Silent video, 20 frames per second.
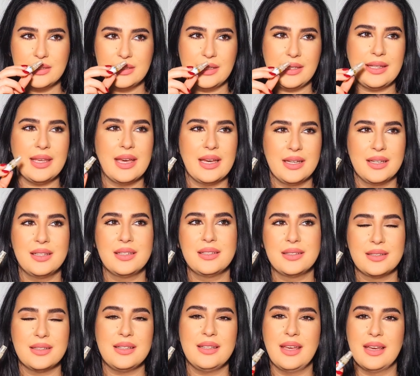yeah,
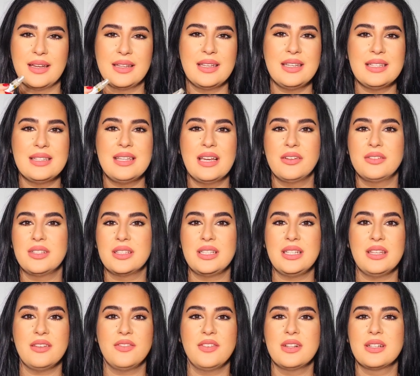it
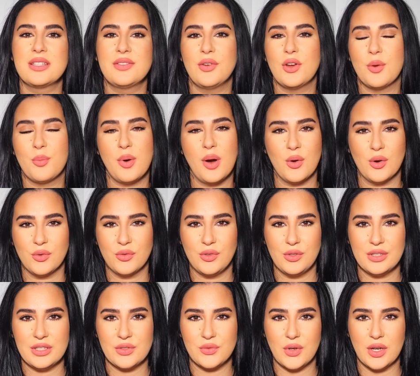definitely feels very
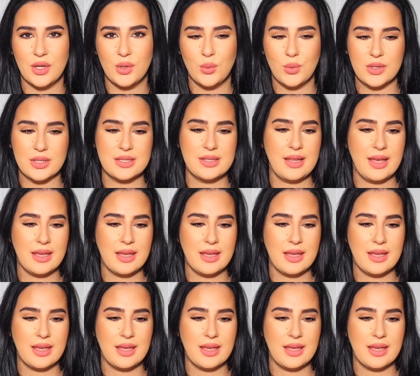powerful, this fragrance.